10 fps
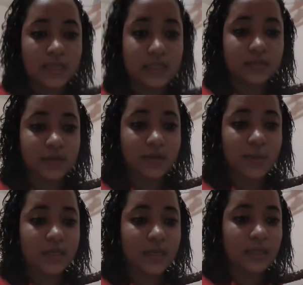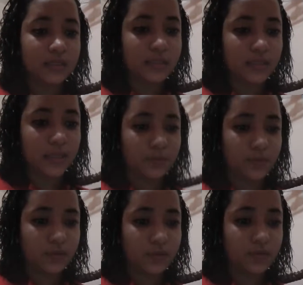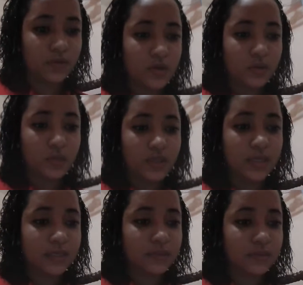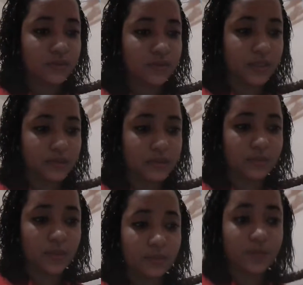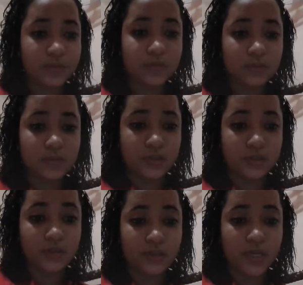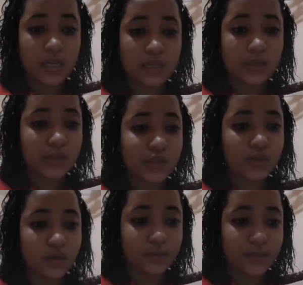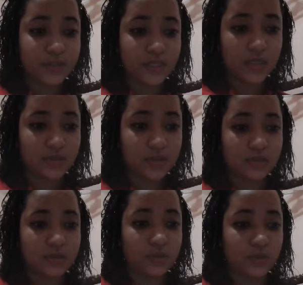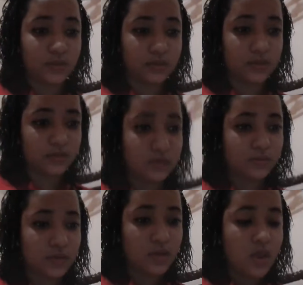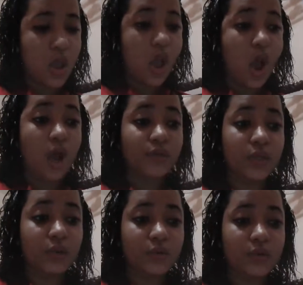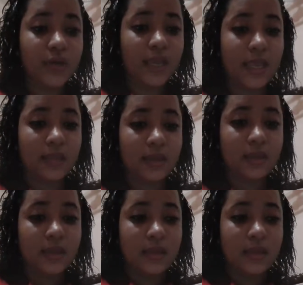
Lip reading: intermediate level, reading students, grammar students, or English conversation students. On the other hand,